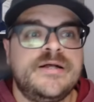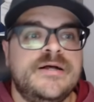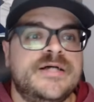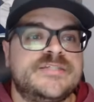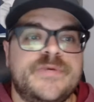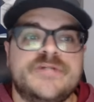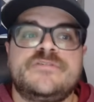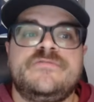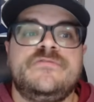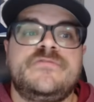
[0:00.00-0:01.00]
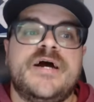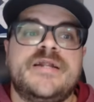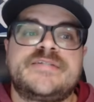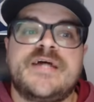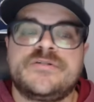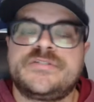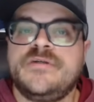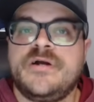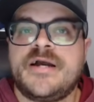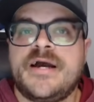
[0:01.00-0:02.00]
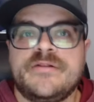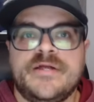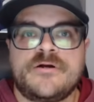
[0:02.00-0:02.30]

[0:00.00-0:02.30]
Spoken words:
especially if you've got a talented young guy like